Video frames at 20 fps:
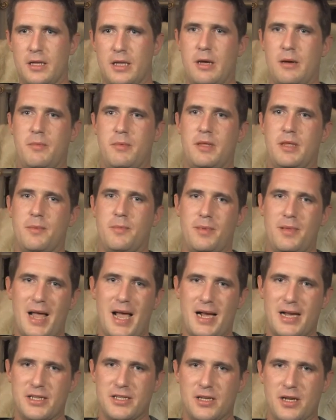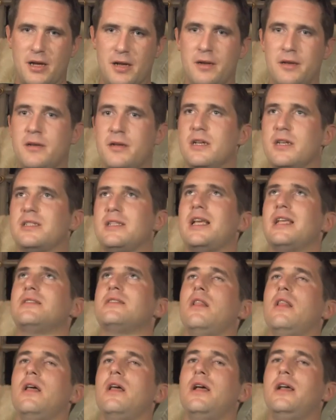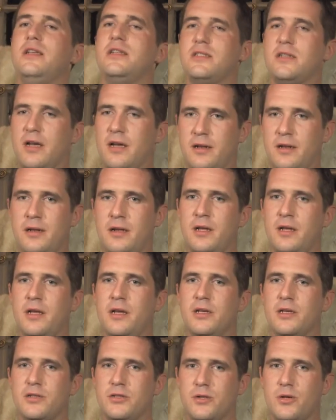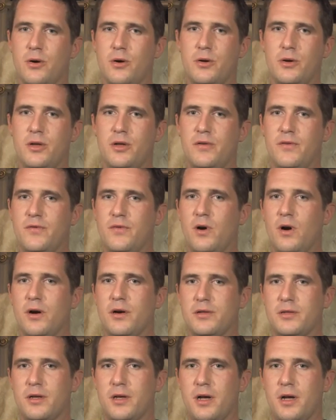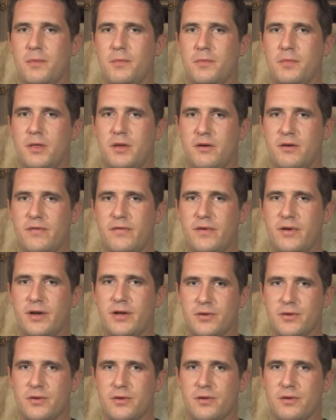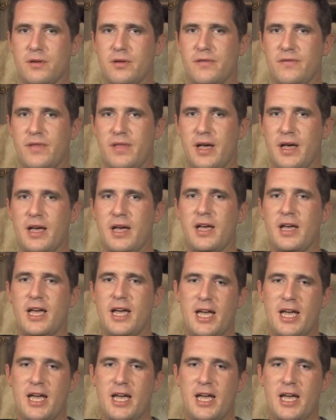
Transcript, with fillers: That would be the black sun, because that's the light sun. So you've got um, the reversal of that.